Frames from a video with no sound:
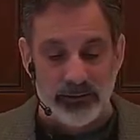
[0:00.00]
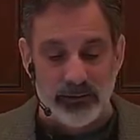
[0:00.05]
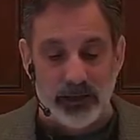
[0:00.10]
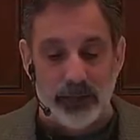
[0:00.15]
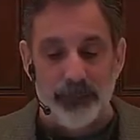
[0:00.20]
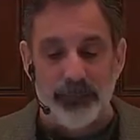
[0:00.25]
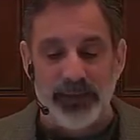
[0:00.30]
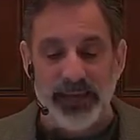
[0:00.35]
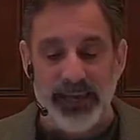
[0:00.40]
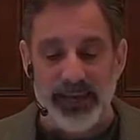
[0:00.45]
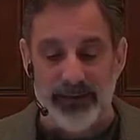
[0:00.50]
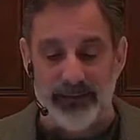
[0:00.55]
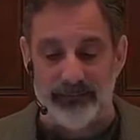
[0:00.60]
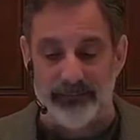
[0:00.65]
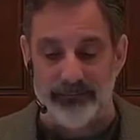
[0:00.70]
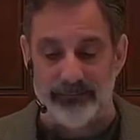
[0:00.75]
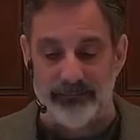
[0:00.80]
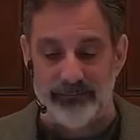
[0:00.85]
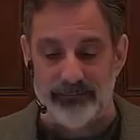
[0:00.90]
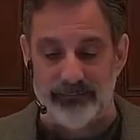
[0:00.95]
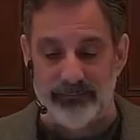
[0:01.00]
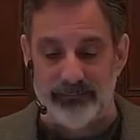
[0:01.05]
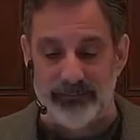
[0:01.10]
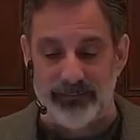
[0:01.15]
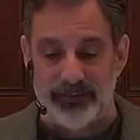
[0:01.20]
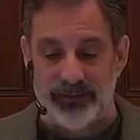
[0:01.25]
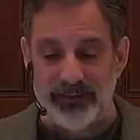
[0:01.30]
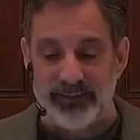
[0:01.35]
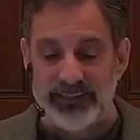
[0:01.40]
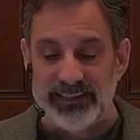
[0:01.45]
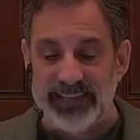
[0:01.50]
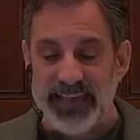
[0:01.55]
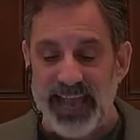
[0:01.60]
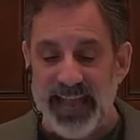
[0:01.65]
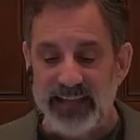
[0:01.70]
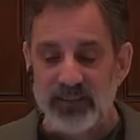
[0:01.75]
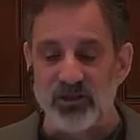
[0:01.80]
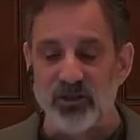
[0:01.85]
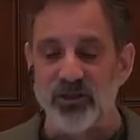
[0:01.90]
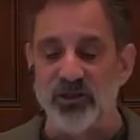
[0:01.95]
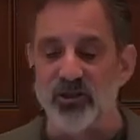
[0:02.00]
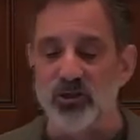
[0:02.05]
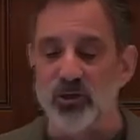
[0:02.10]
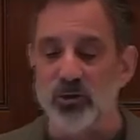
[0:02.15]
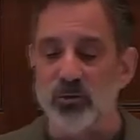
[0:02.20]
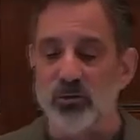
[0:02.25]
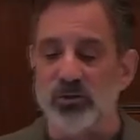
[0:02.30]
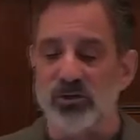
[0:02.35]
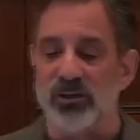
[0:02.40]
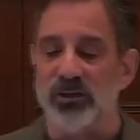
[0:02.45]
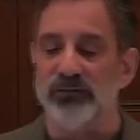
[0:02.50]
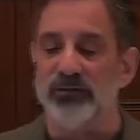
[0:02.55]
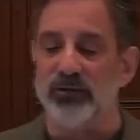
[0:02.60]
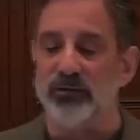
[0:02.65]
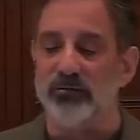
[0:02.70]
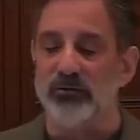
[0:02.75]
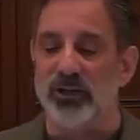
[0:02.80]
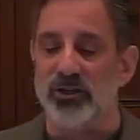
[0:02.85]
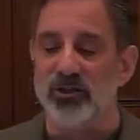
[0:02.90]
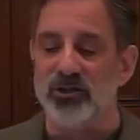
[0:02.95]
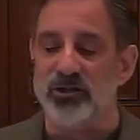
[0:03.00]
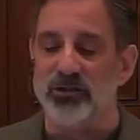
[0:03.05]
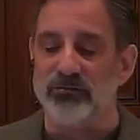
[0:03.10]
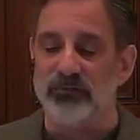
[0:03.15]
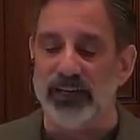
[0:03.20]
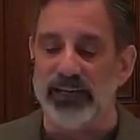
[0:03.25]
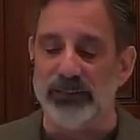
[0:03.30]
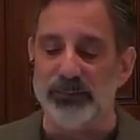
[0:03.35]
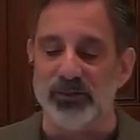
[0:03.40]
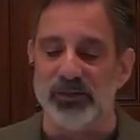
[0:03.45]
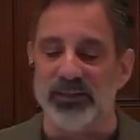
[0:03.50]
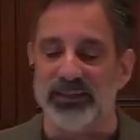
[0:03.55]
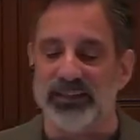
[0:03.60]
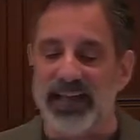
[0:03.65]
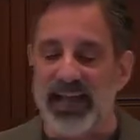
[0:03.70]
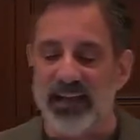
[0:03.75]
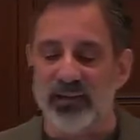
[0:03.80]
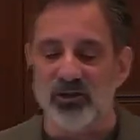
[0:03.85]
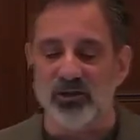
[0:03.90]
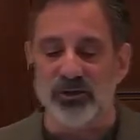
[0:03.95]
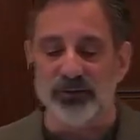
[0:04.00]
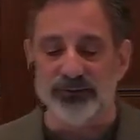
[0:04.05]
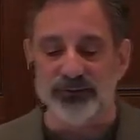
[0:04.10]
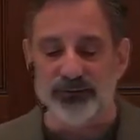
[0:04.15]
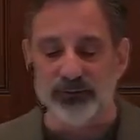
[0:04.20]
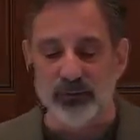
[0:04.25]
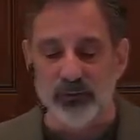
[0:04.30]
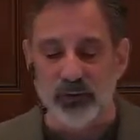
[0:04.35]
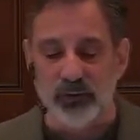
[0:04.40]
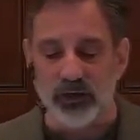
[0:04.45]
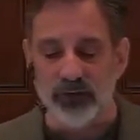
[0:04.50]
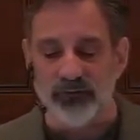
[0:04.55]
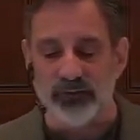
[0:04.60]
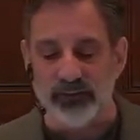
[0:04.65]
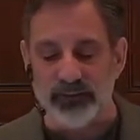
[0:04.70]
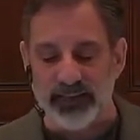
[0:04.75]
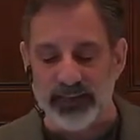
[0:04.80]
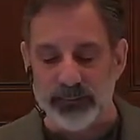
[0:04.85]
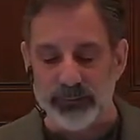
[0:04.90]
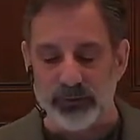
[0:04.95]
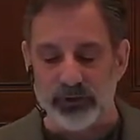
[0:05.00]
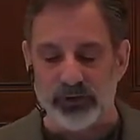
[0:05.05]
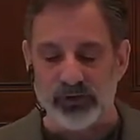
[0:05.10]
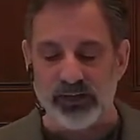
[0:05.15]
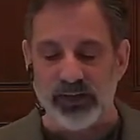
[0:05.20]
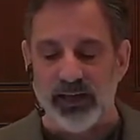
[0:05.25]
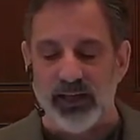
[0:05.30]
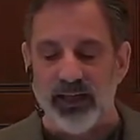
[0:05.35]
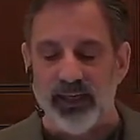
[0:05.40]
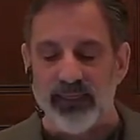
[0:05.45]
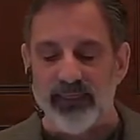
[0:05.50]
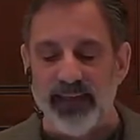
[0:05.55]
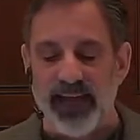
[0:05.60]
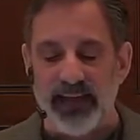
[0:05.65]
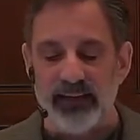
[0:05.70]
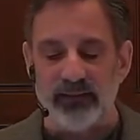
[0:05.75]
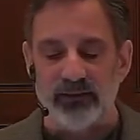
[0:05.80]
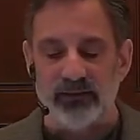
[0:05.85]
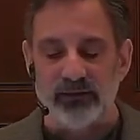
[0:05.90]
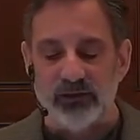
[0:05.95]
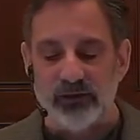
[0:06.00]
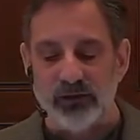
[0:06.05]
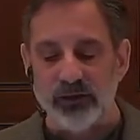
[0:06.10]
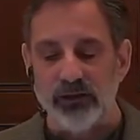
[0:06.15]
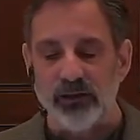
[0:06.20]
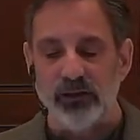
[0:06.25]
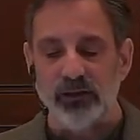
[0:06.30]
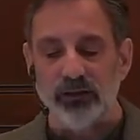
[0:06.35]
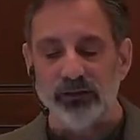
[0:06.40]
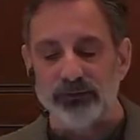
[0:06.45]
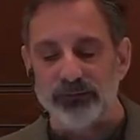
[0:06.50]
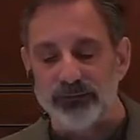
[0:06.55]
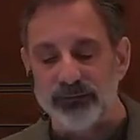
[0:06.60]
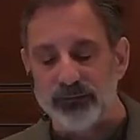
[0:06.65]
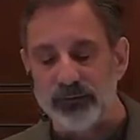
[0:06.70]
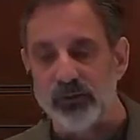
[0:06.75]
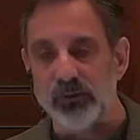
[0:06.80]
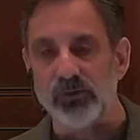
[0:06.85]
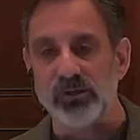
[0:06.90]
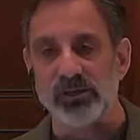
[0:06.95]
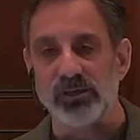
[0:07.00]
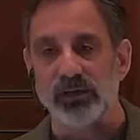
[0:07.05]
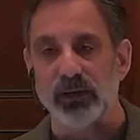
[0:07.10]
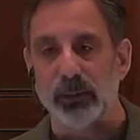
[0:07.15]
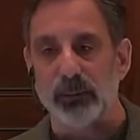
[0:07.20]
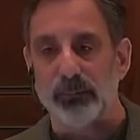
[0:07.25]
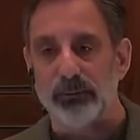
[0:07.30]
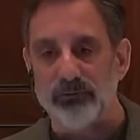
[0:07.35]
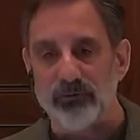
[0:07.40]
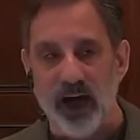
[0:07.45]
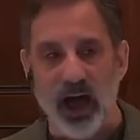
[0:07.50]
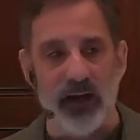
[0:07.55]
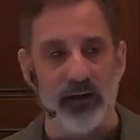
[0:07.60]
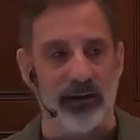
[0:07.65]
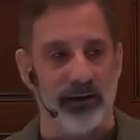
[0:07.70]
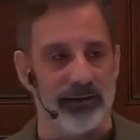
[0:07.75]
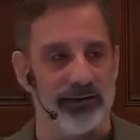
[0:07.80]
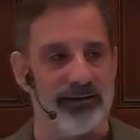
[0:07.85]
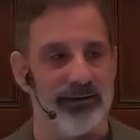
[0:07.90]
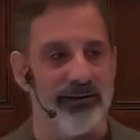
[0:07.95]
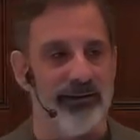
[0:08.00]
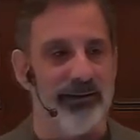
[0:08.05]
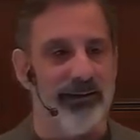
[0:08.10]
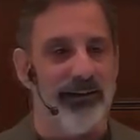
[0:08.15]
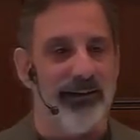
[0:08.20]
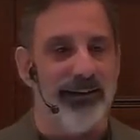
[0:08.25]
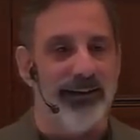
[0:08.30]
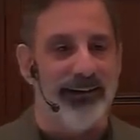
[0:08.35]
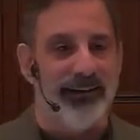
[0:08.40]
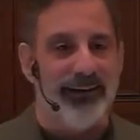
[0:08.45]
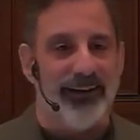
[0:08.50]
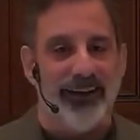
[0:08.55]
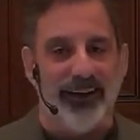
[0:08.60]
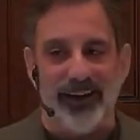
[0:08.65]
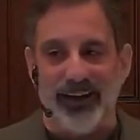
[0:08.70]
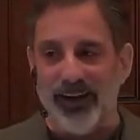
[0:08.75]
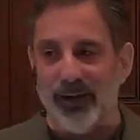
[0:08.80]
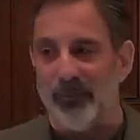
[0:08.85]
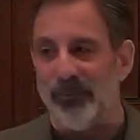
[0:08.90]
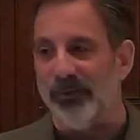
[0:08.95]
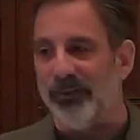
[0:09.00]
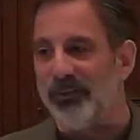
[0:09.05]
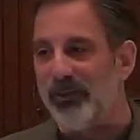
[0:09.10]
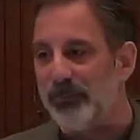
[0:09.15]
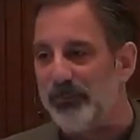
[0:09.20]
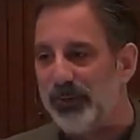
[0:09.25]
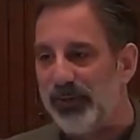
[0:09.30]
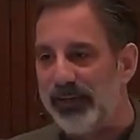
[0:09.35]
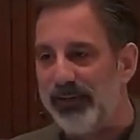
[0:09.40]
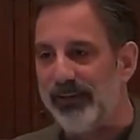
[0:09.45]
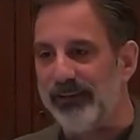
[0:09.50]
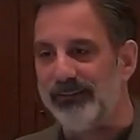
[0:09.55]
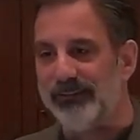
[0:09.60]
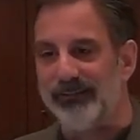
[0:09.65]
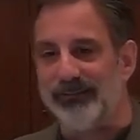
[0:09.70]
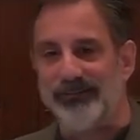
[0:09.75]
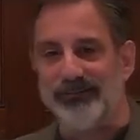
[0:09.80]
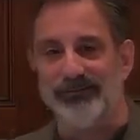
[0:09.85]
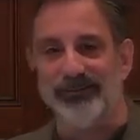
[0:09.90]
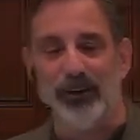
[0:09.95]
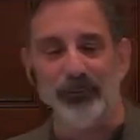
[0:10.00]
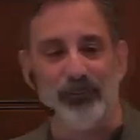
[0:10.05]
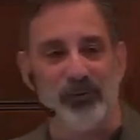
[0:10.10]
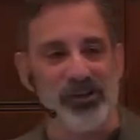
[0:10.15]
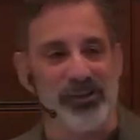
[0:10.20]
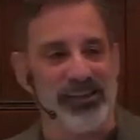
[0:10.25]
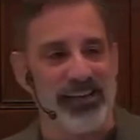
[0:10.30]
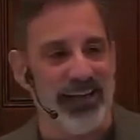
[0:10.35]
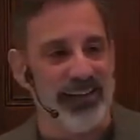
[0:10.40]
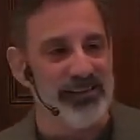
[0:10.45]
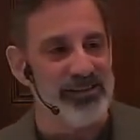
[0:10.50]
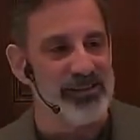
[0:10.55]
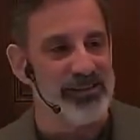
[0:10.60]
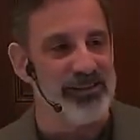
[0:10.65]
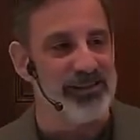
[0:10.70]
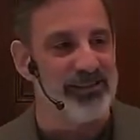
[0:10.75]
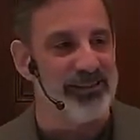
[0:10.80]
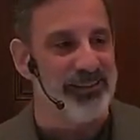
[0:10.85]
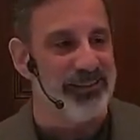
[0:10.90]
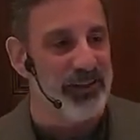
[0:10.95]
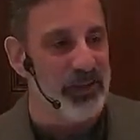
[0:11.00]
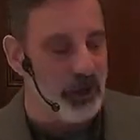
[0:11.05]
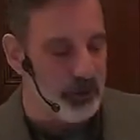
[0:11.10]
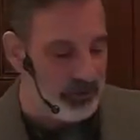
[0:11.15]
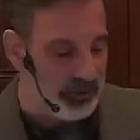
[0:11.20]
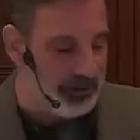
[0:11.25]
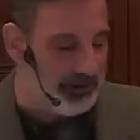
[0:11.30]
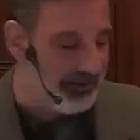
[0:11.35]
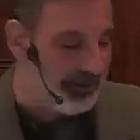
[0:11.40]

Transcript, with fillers: A pit to catch the juice of the crushed grapes, to catch the fruit of the labors, that good fruit's product. Um, the pit represents, you know, they,